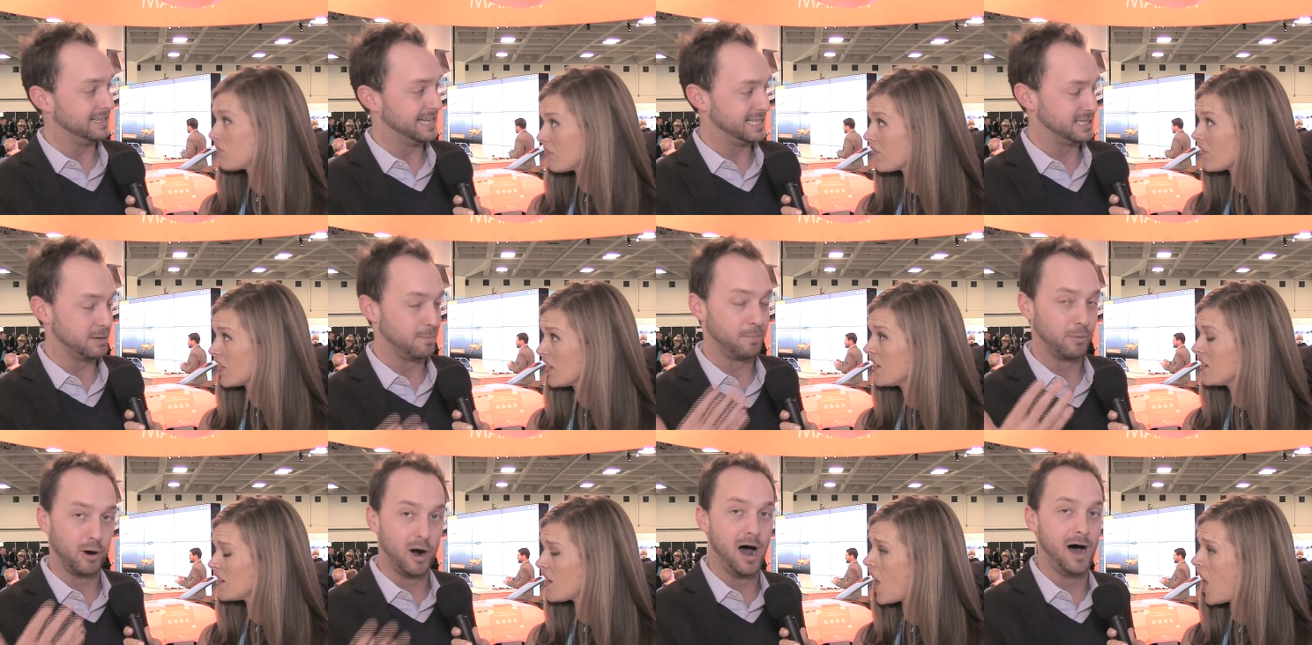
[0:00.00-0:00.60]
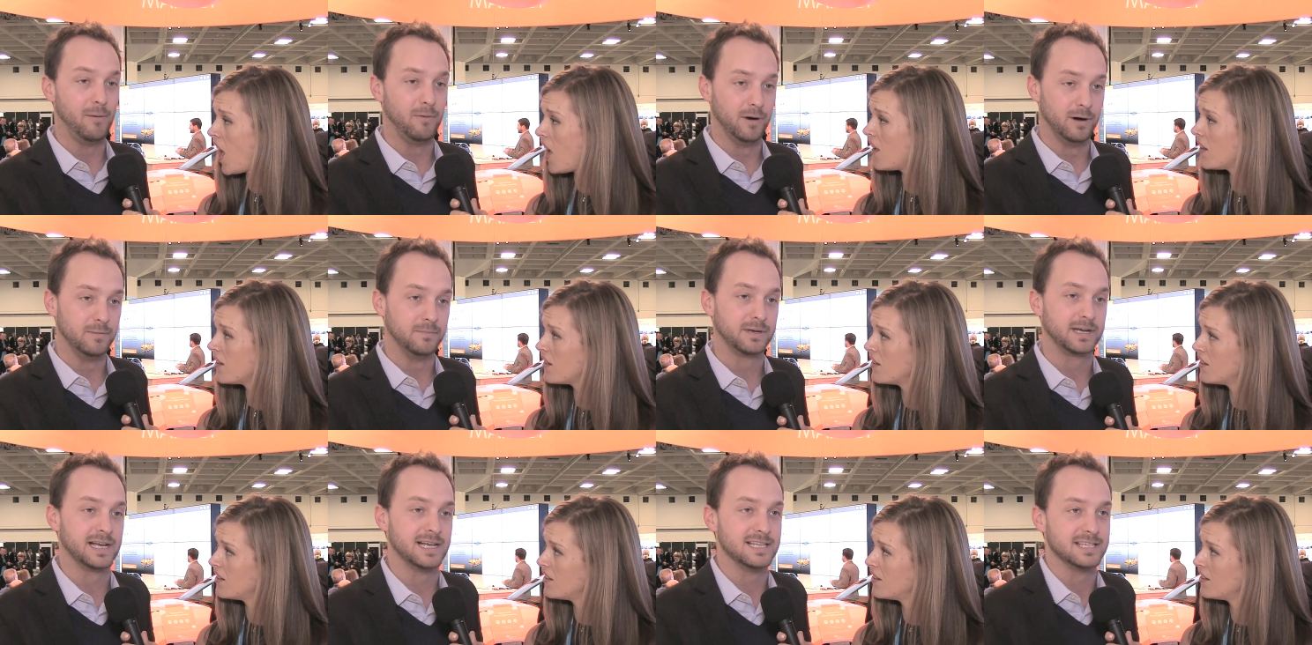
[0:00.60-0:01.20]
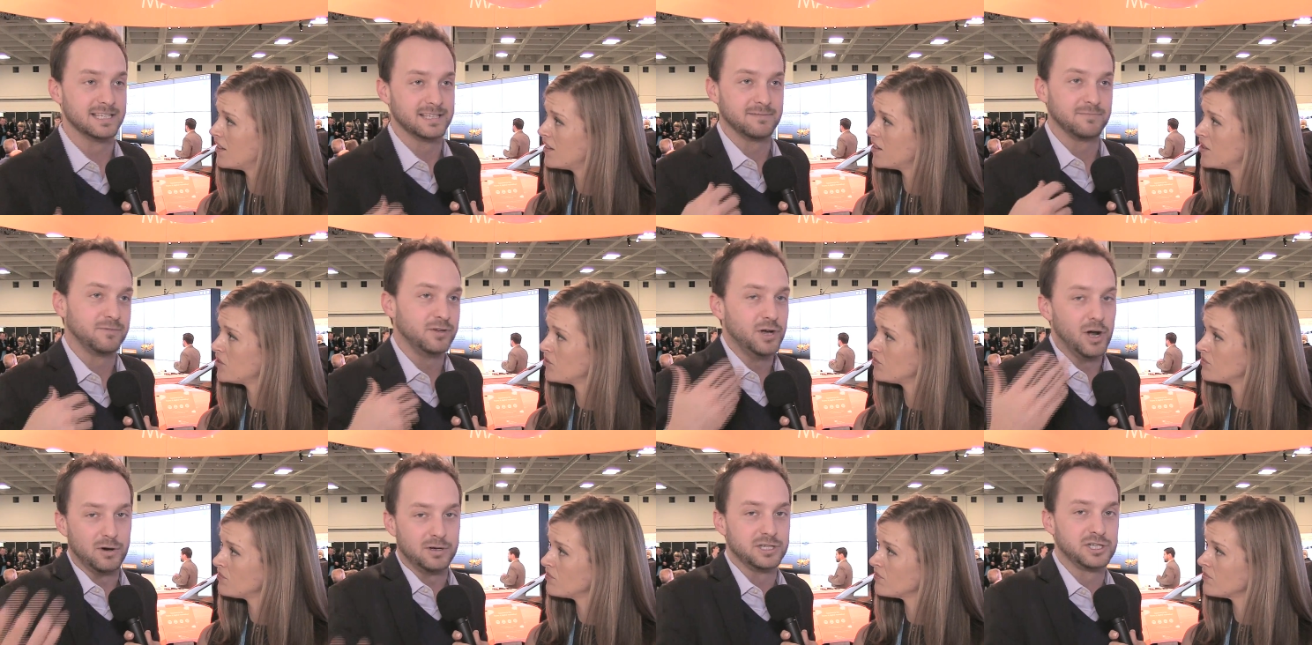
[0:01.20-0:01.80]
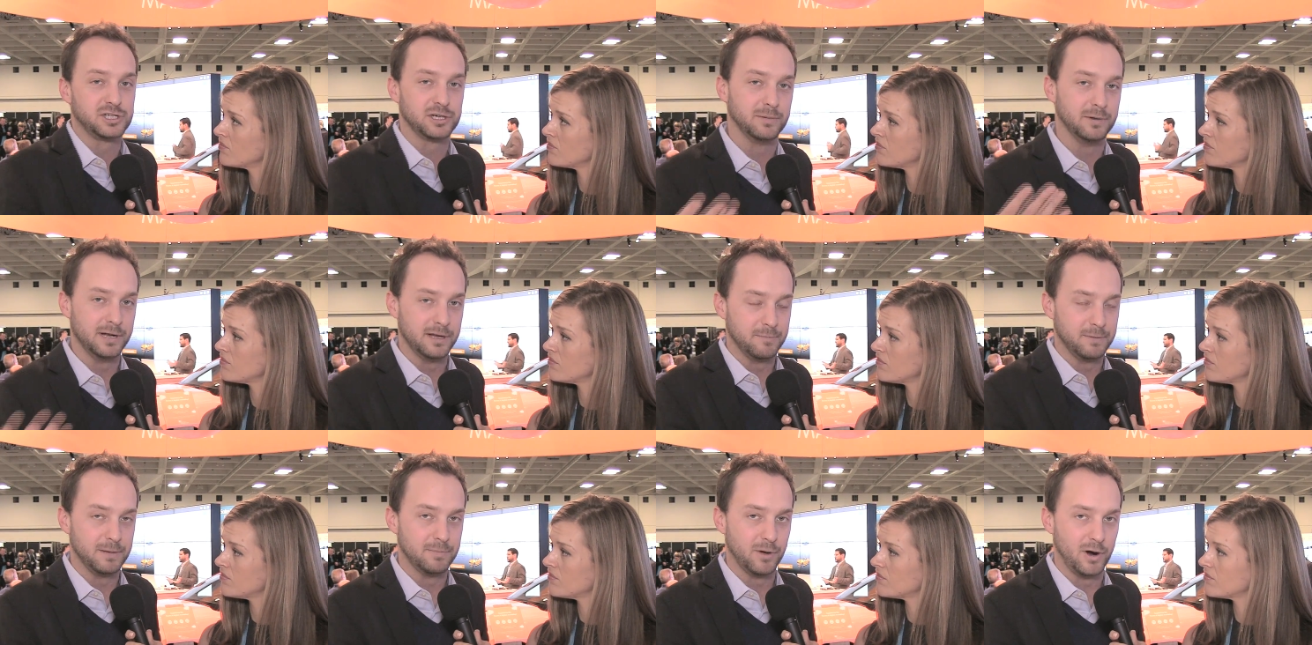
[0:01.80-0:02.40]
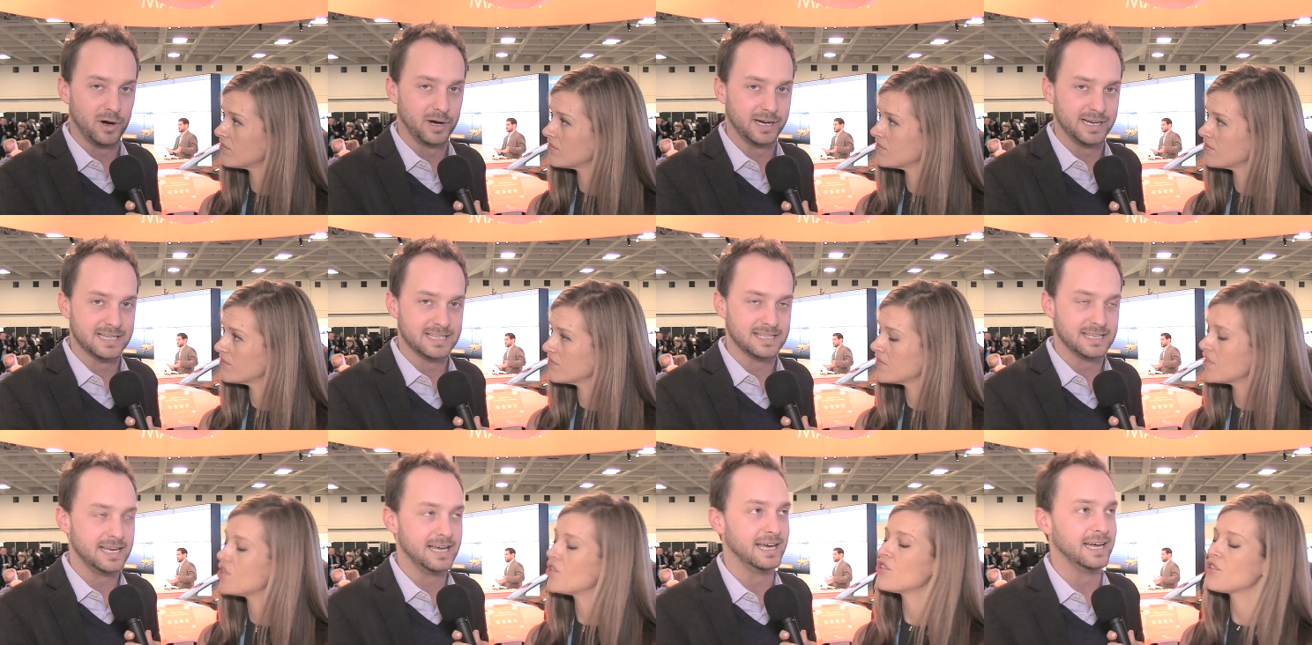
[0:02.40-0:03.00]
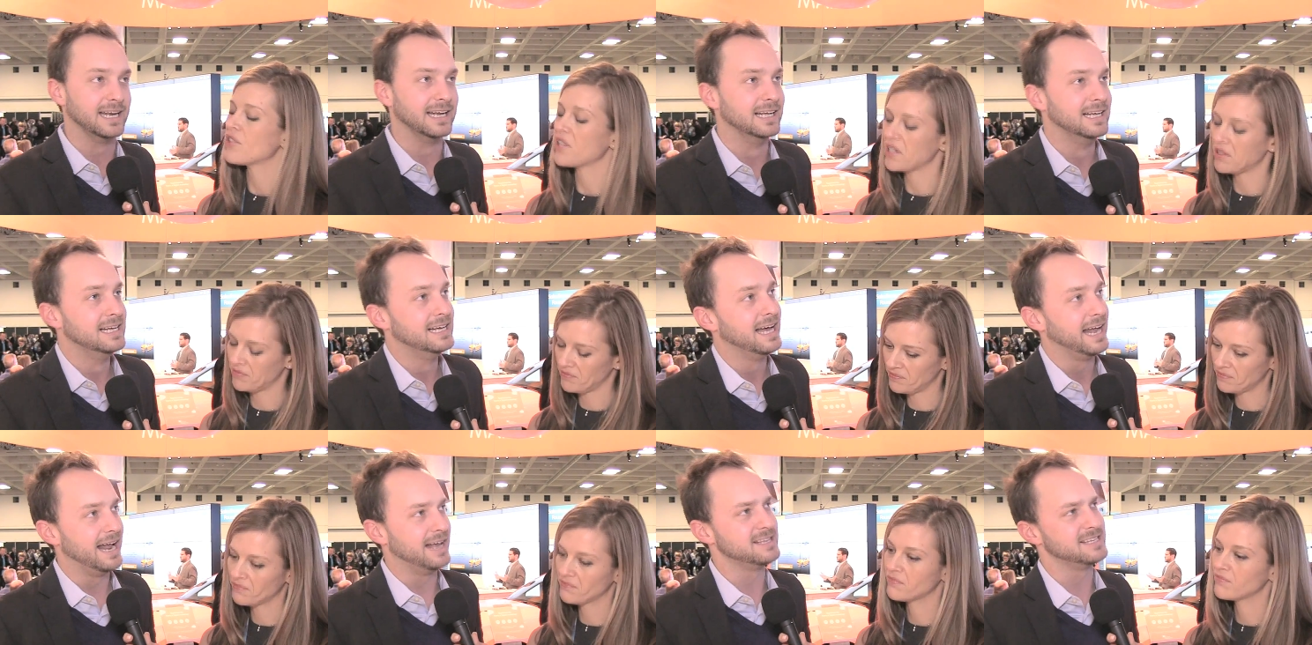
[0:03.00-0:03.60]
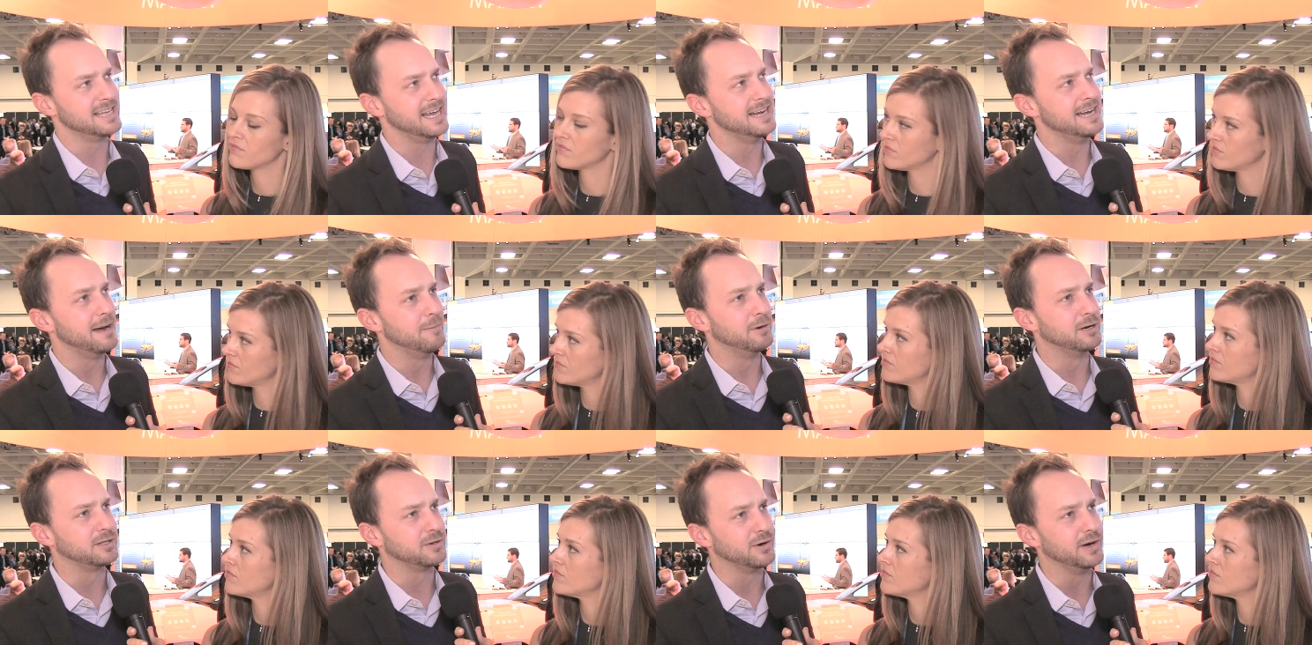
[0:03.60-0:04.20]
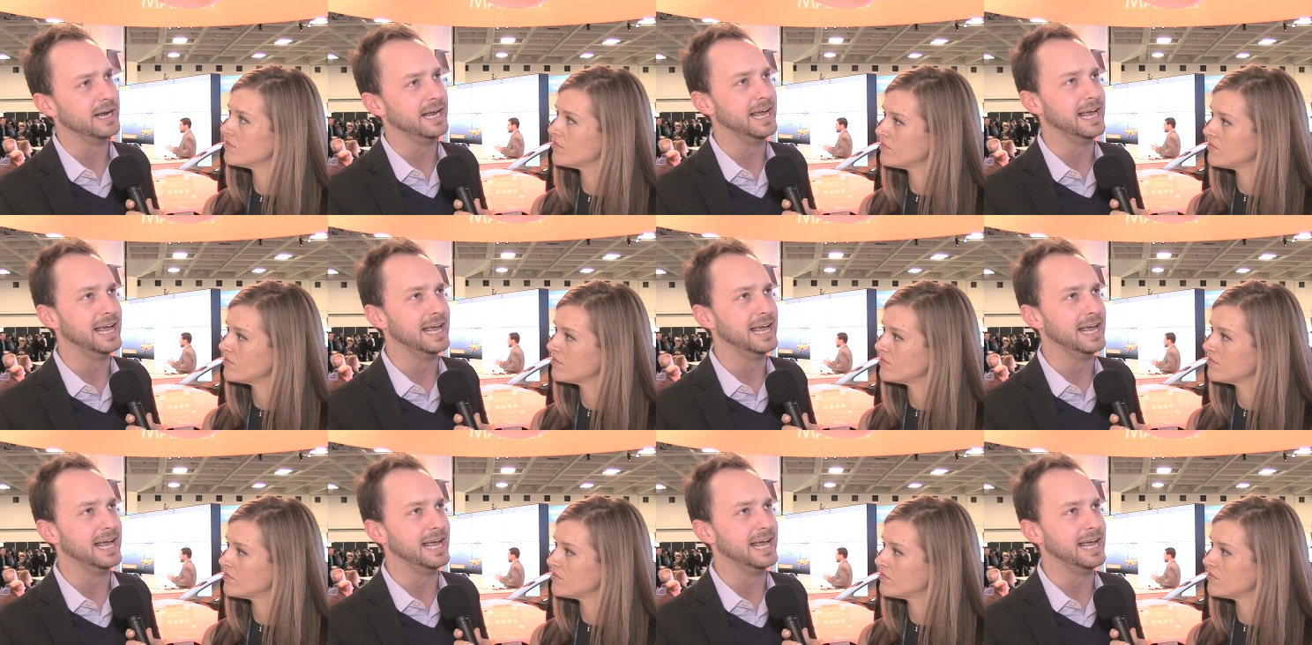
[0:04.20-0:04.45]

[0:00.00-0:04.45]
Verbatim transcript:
Speaker 1: that's a problem, because if you don't distribute it, people aren't going to see it. And I'd say number three